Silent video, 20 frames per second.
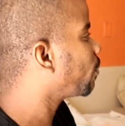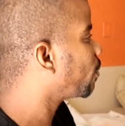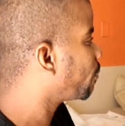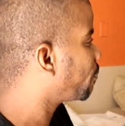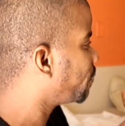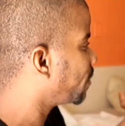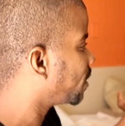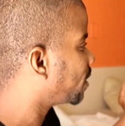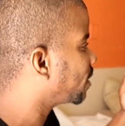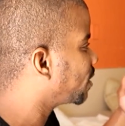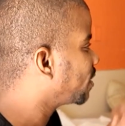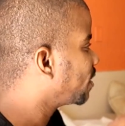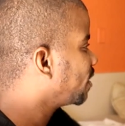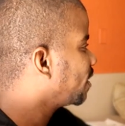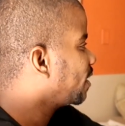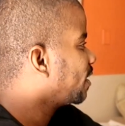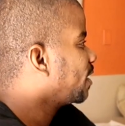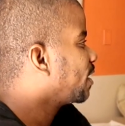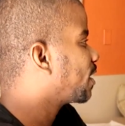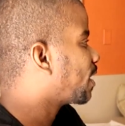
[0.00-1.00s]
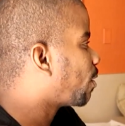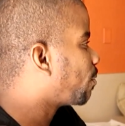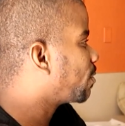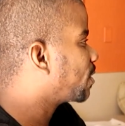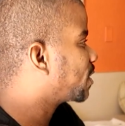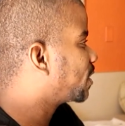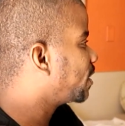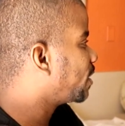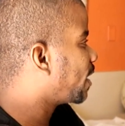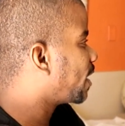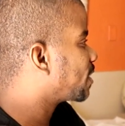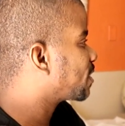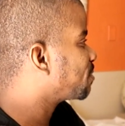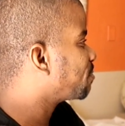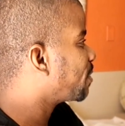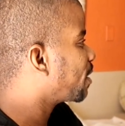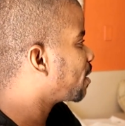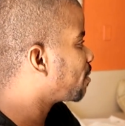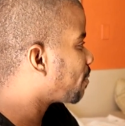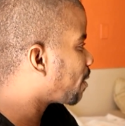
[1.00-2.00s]
450, but I want to still have
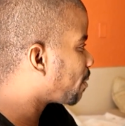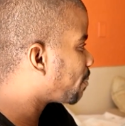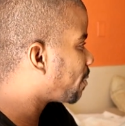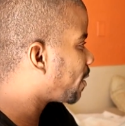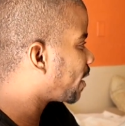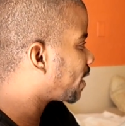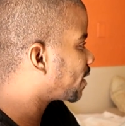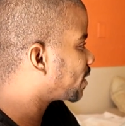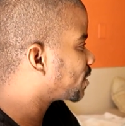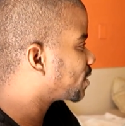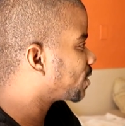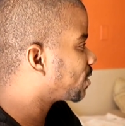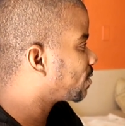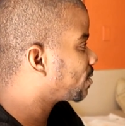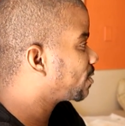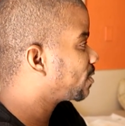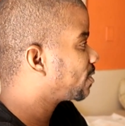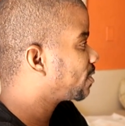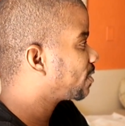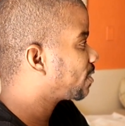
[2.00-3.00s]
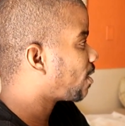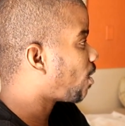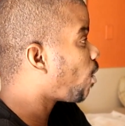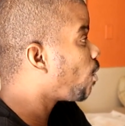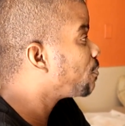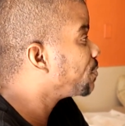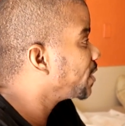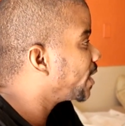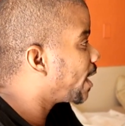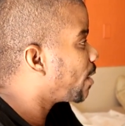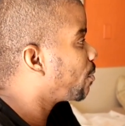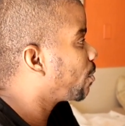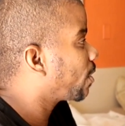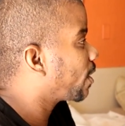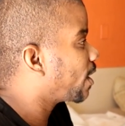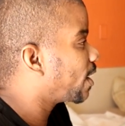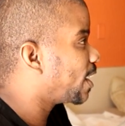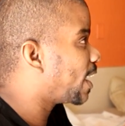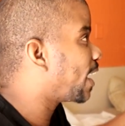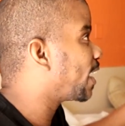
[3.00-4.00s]
some money in my pocket. So hopefully that
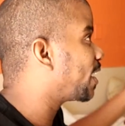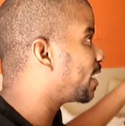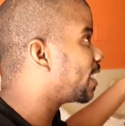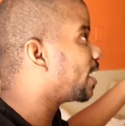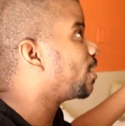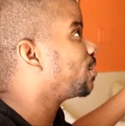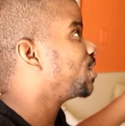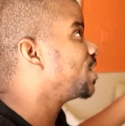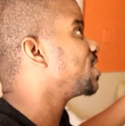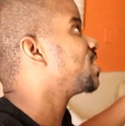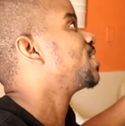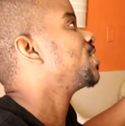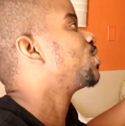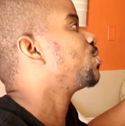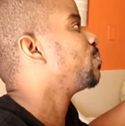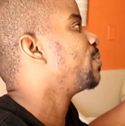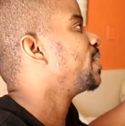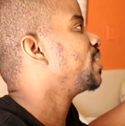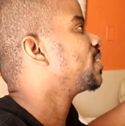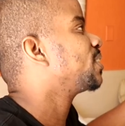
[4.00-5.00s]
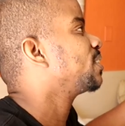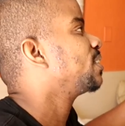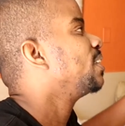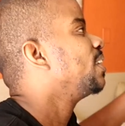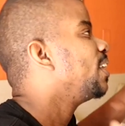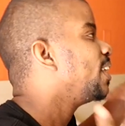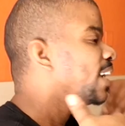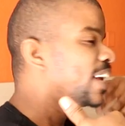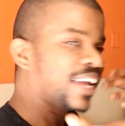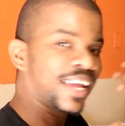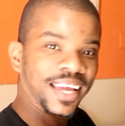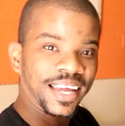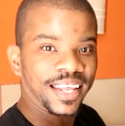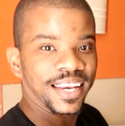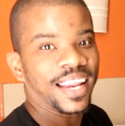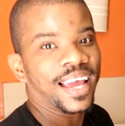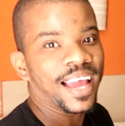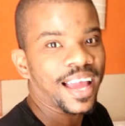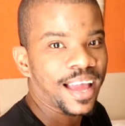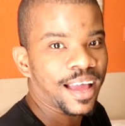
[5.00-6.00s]
work out. I can get out of this situation
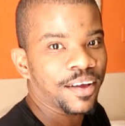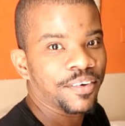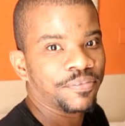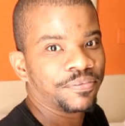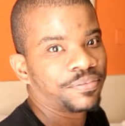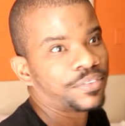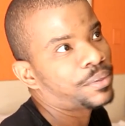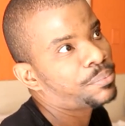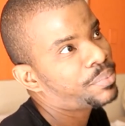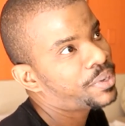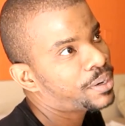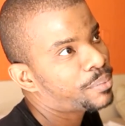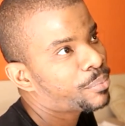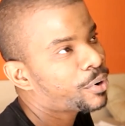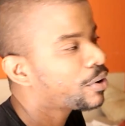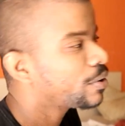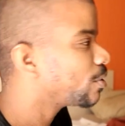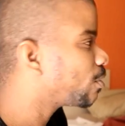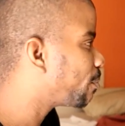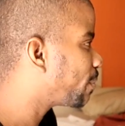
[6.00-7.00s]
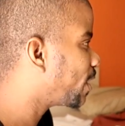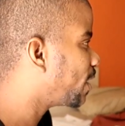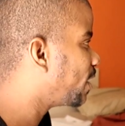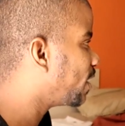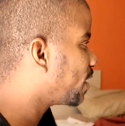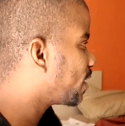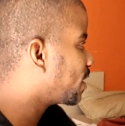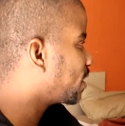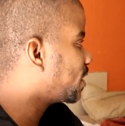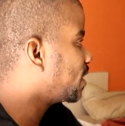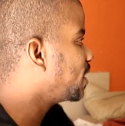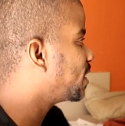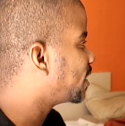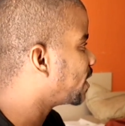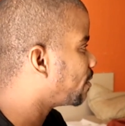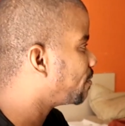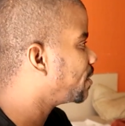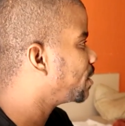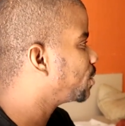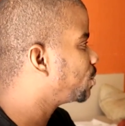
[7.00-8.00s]
and not have to be a burden on my aunt because she's
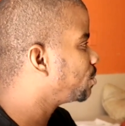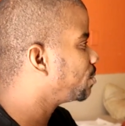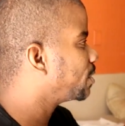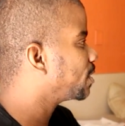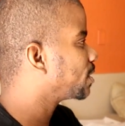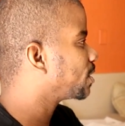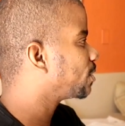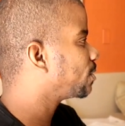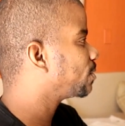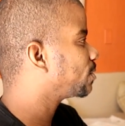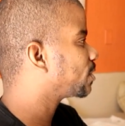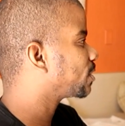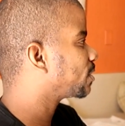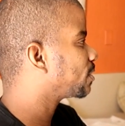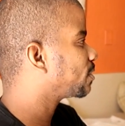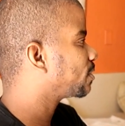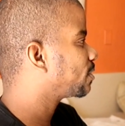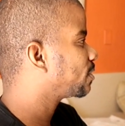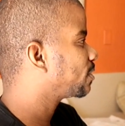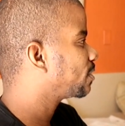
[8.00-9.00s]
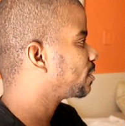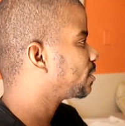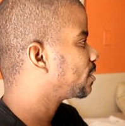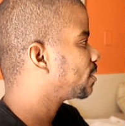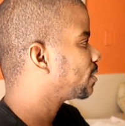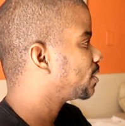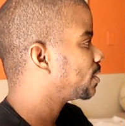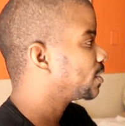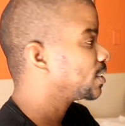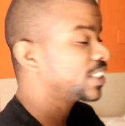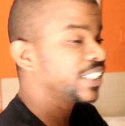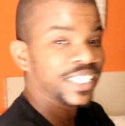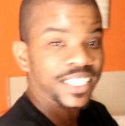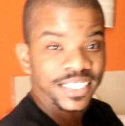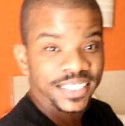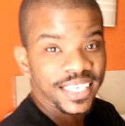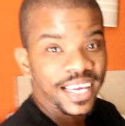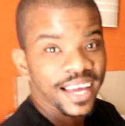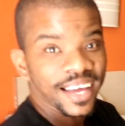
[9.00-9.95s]
72 years old. So that's crazy. She get